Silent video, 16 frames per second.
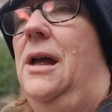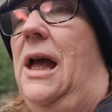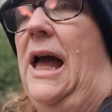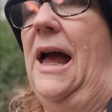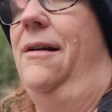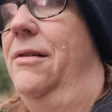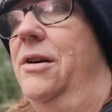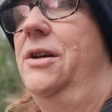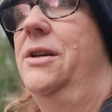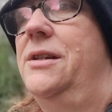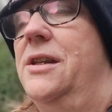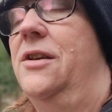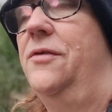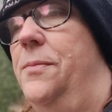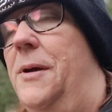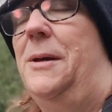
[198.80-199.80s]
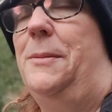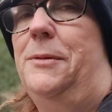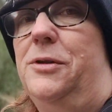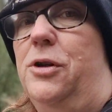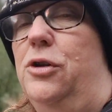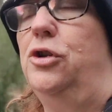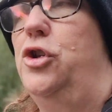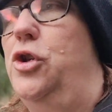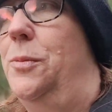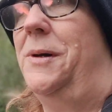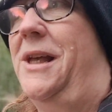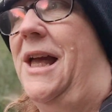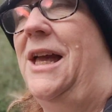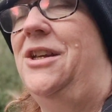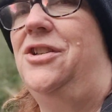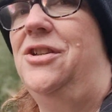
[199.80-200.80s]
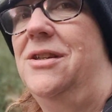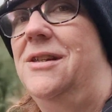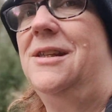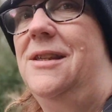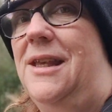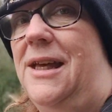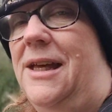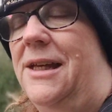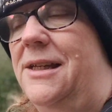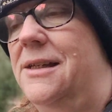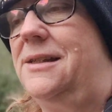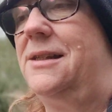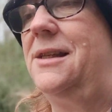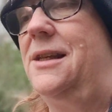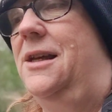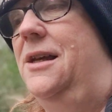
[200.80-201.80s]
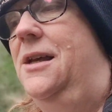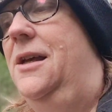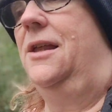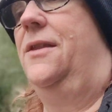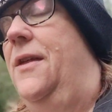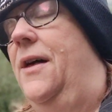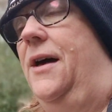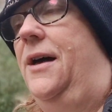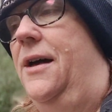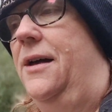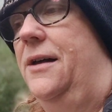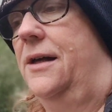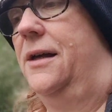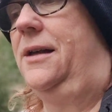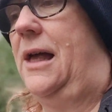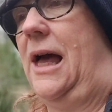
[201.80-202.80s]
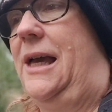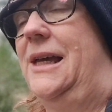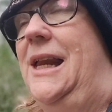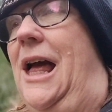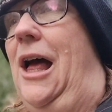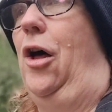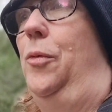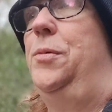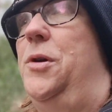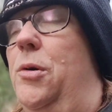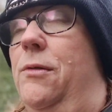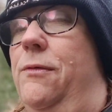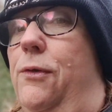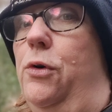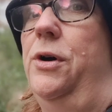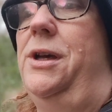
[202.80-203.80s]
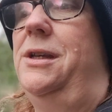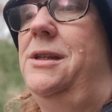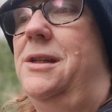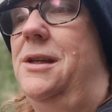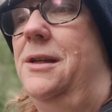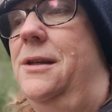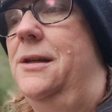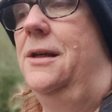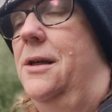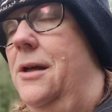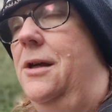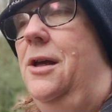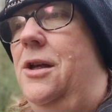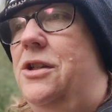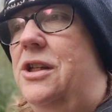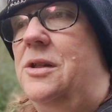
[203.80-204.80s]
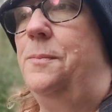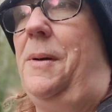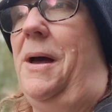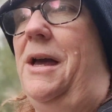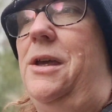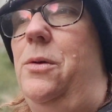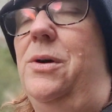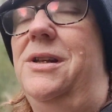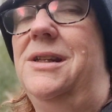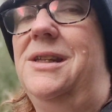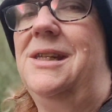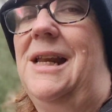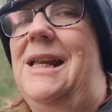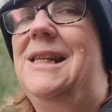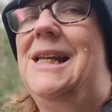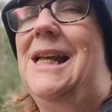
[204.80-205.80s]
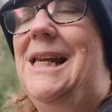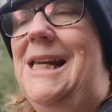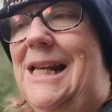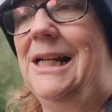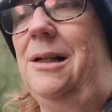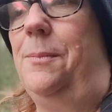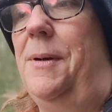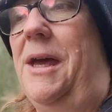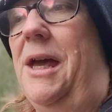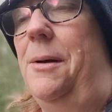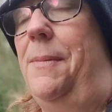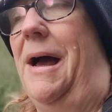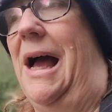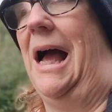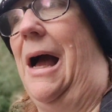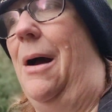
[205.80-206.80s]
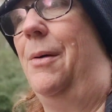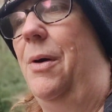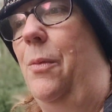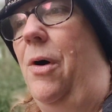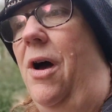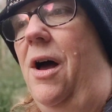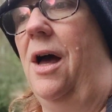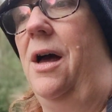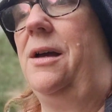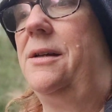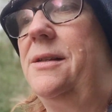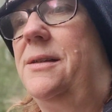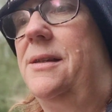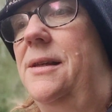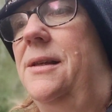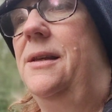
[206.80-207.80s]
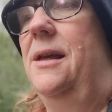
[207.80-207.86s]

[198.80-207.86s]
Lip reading: errors of people doing duplications and things that I can help you avoid just by you understanding a little bit about how it works.